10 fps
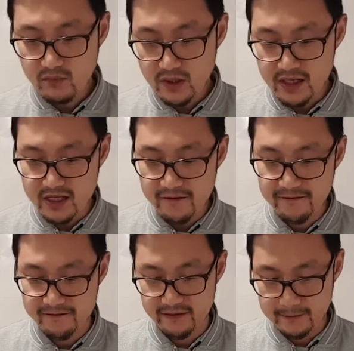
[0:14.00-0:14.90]

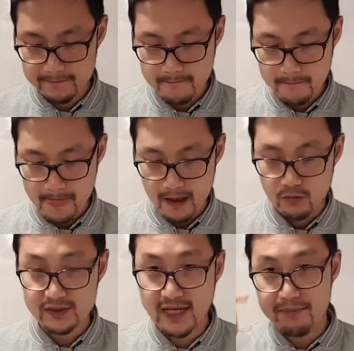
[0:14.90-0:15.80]
if
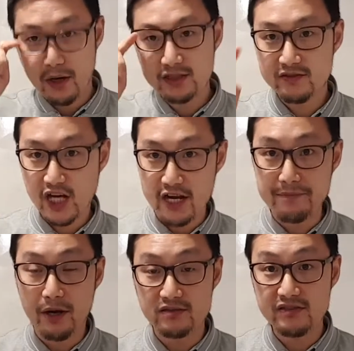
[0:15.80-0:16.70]
we say positive charge and
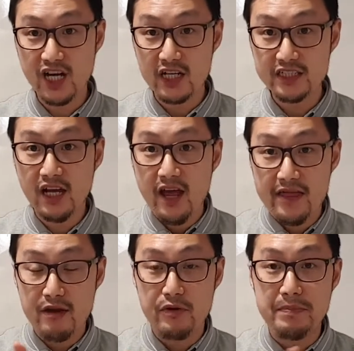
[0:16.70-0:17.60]
positive charge,
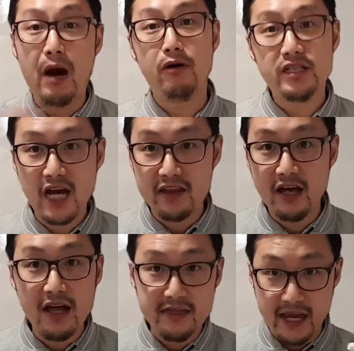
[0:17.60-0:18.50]
they repel each other.
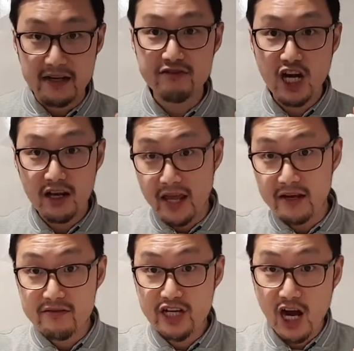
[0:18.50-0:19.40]
Negative
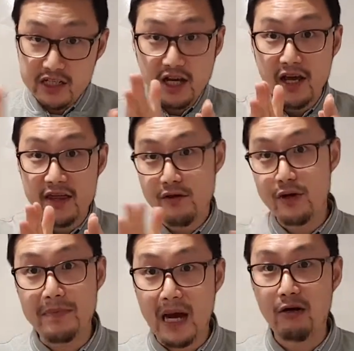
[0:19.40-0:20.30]
charge, they
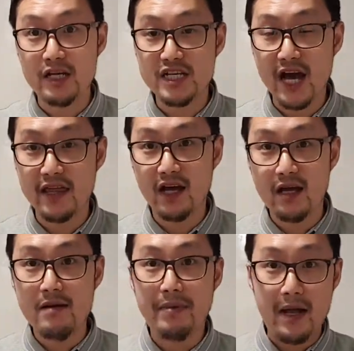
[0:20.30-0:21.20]
repel each other.
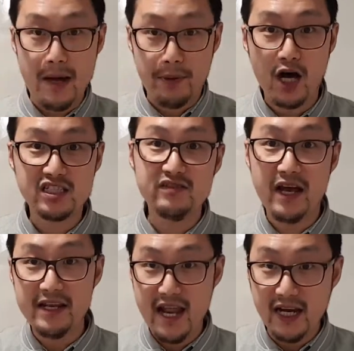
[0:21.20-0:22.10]
But a positive
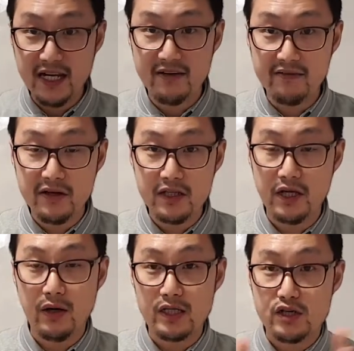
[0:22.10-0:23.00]
and negative, they
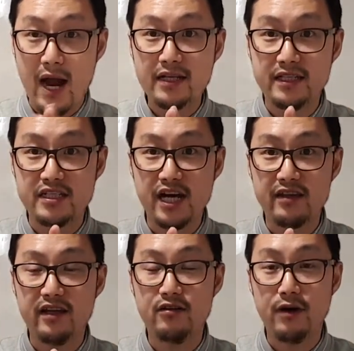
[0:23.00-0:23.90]
will attract each
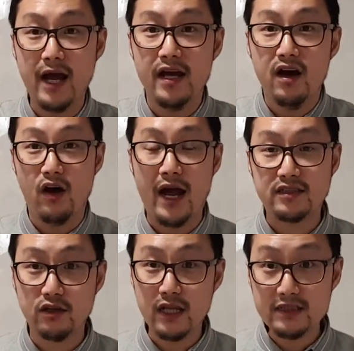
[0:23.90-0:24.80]
other, right? Okay,
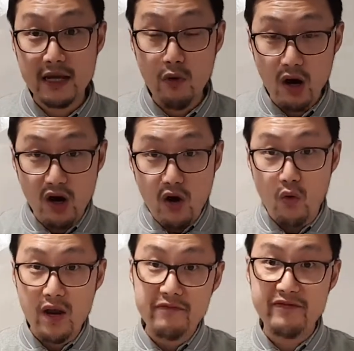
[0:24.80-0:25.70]
so let's say, well,
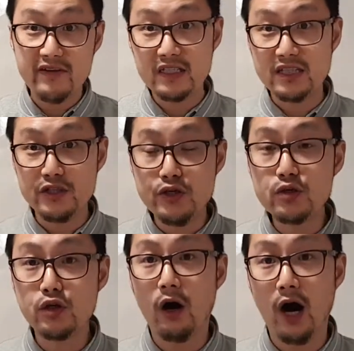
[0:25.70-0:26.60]
what if it's a
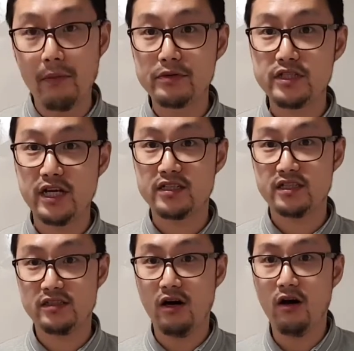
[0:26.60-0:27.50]
neutral object?
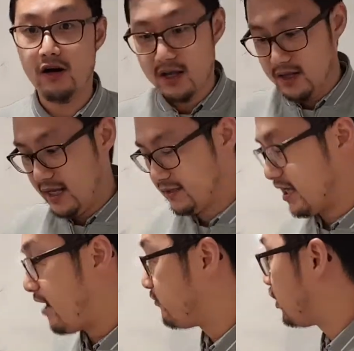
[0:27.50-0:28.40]
So let's
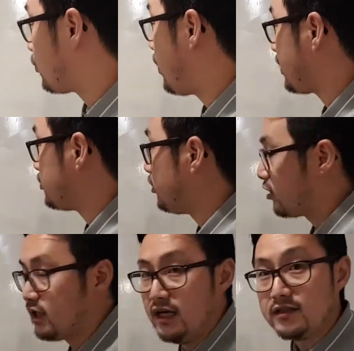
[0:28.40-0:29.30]
have a quick look.
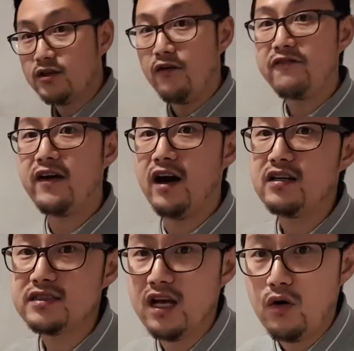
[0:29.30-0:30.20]
So
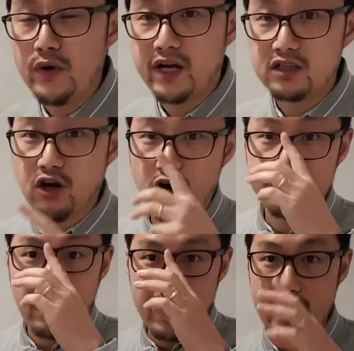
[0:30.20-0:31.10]
first, we're gonna talk
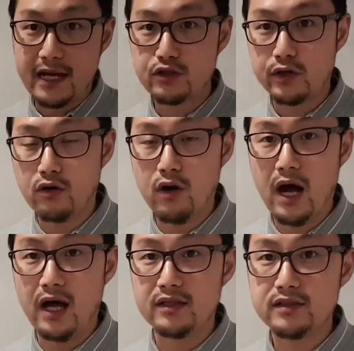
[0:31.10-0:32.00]
about electrical
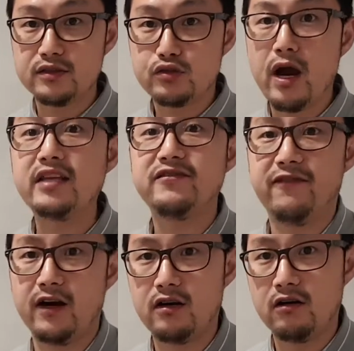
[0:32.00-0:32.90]

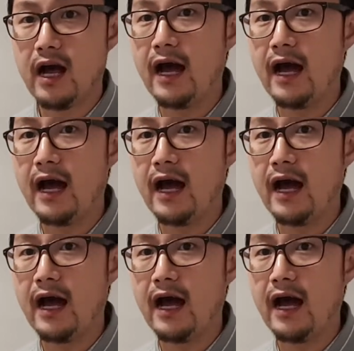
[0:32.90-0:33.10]
transfer, okay?